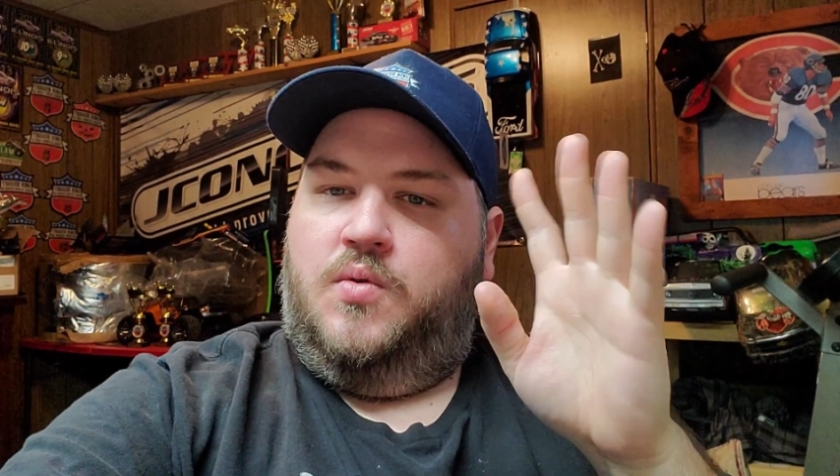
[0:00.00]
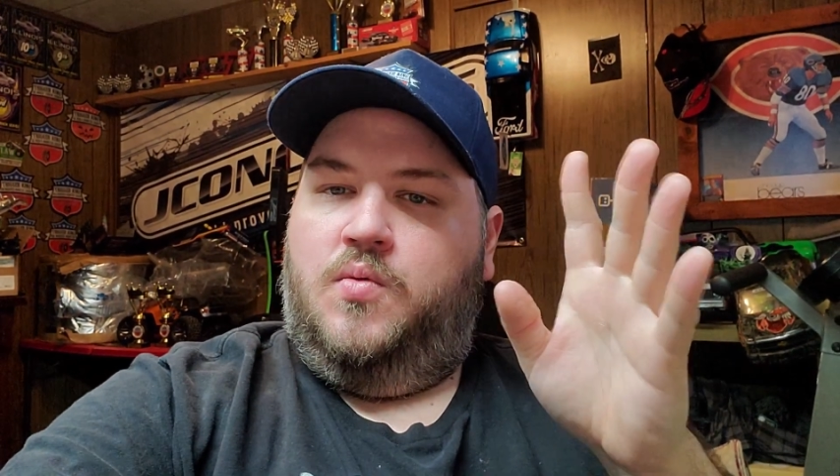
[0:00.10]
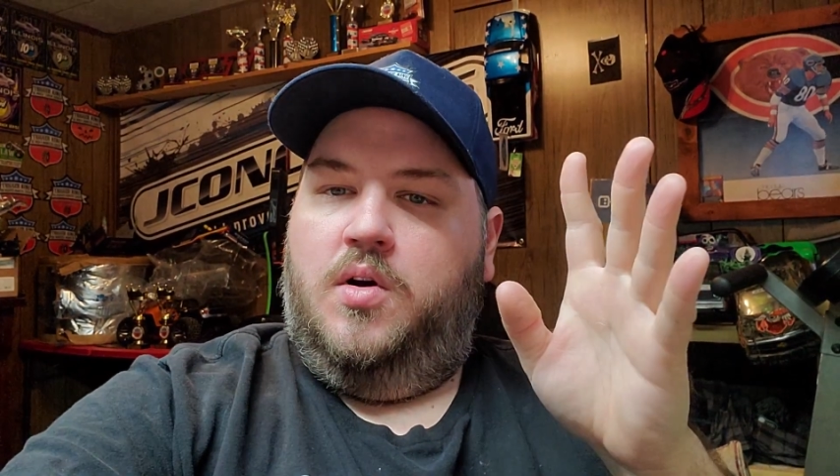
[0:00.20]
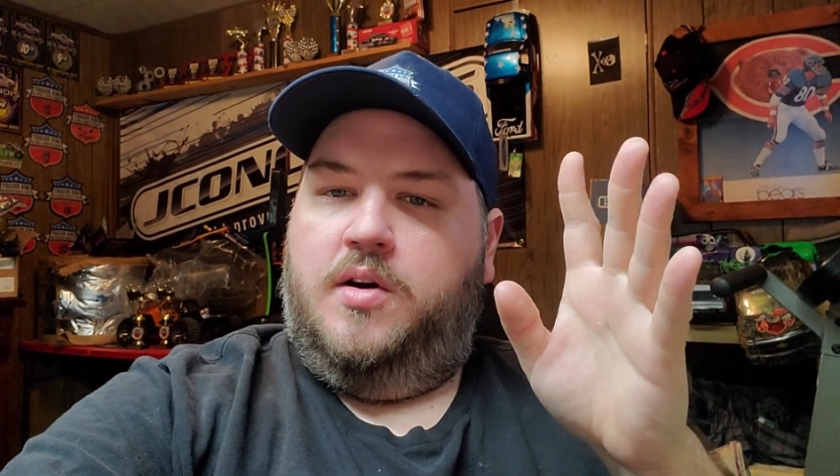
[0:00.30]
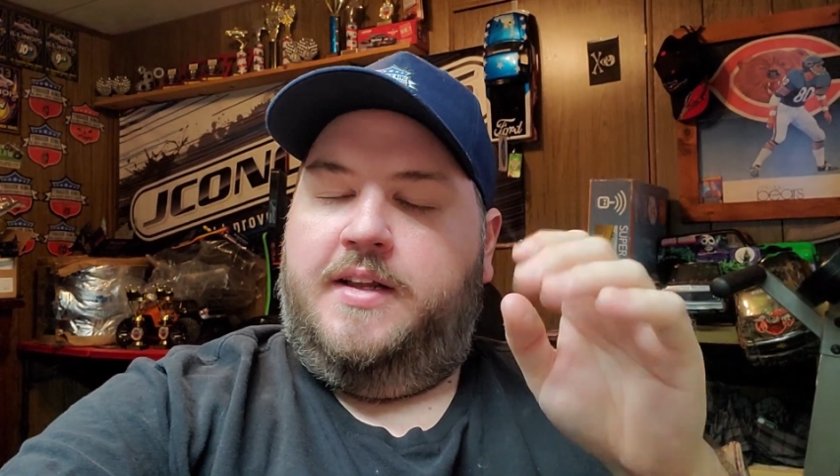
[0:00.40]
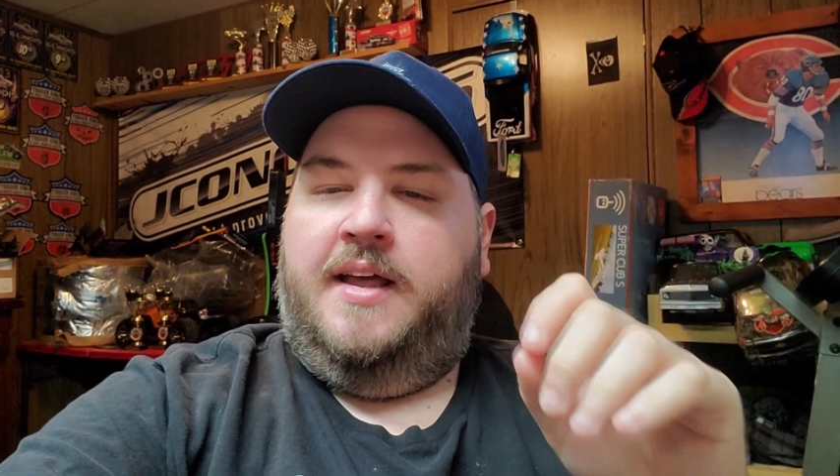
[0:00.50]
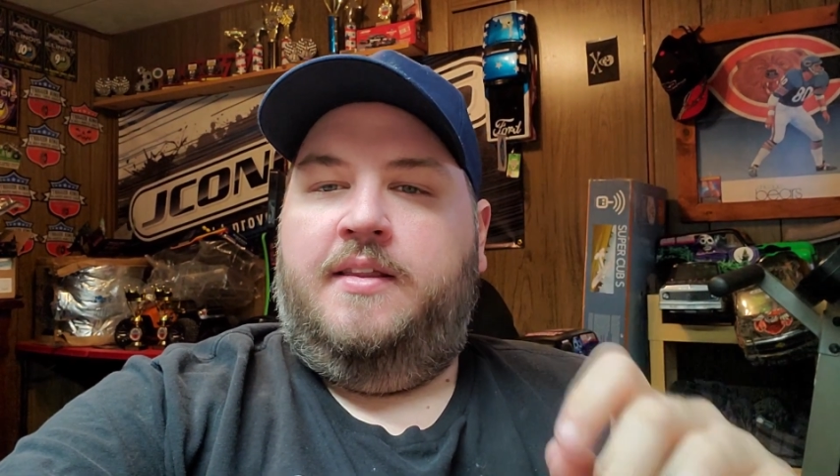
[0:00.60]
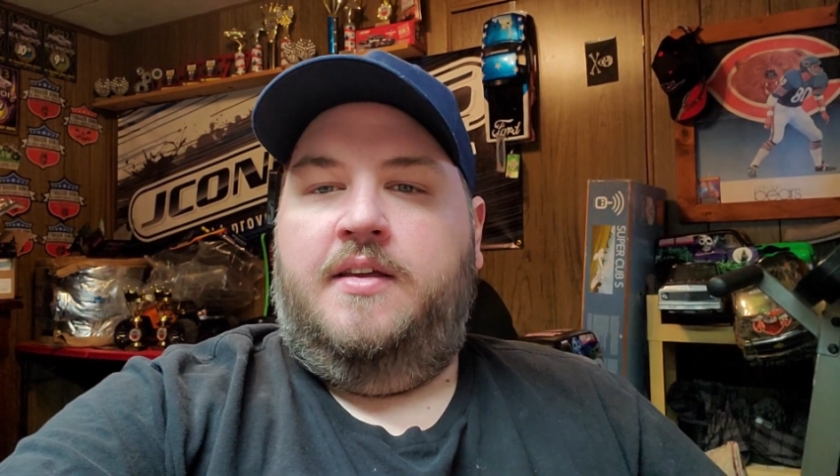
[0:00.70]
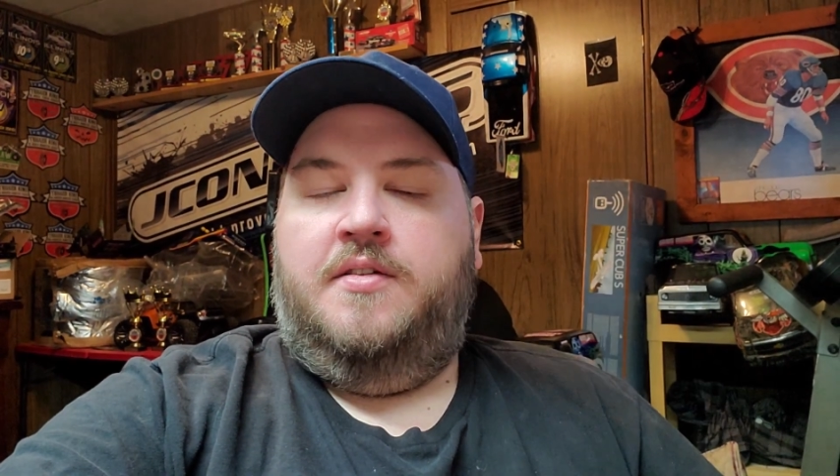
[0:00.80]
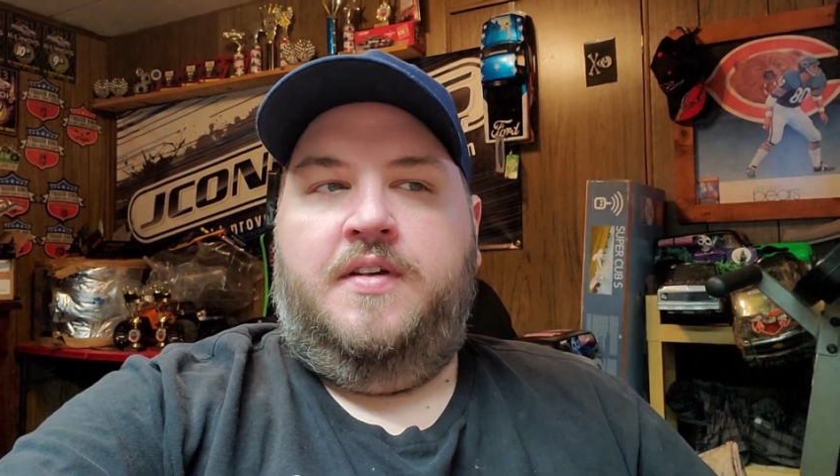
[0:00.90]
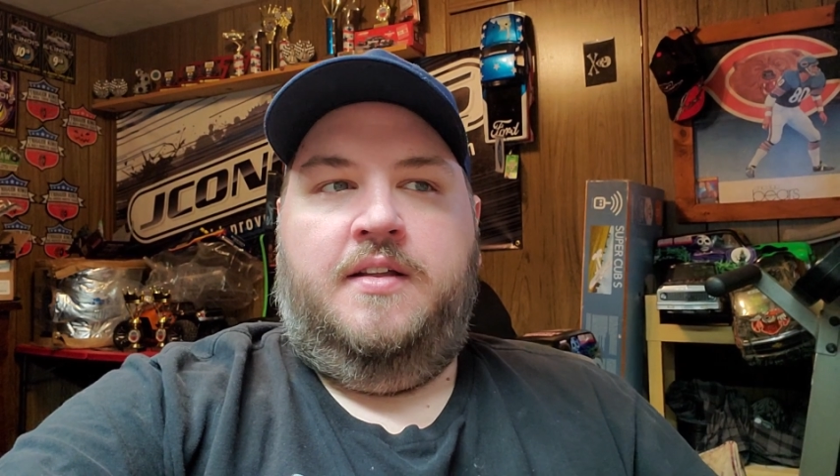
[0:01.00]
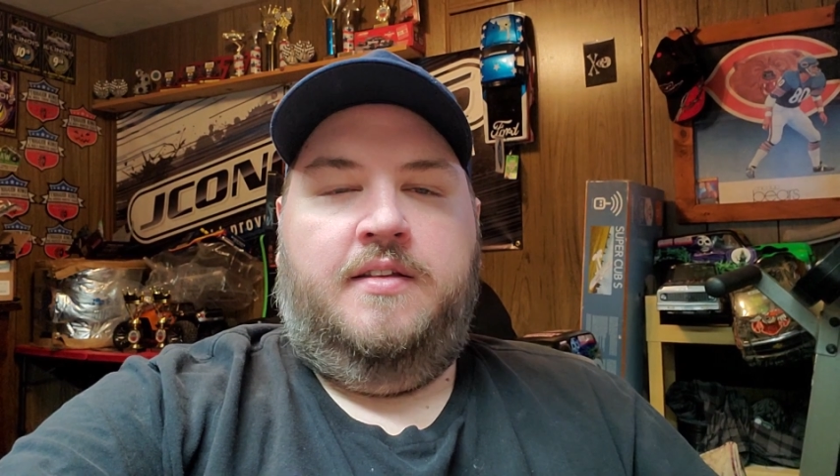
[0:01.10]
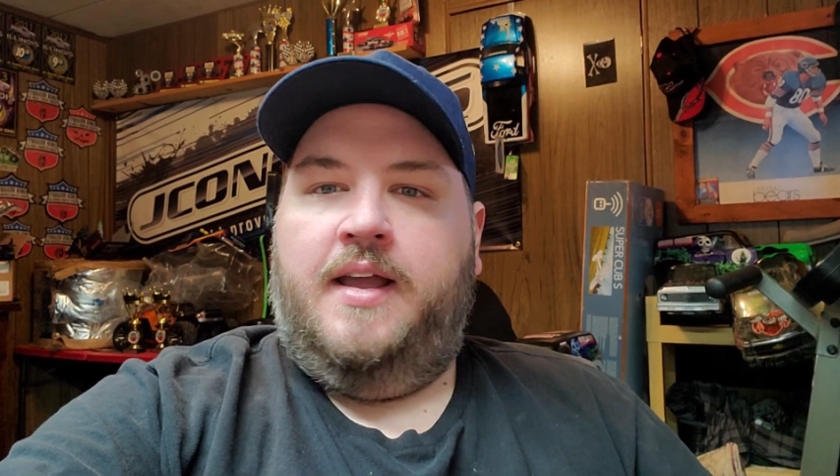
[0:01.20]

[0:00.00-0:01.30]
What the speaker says: worked at the event.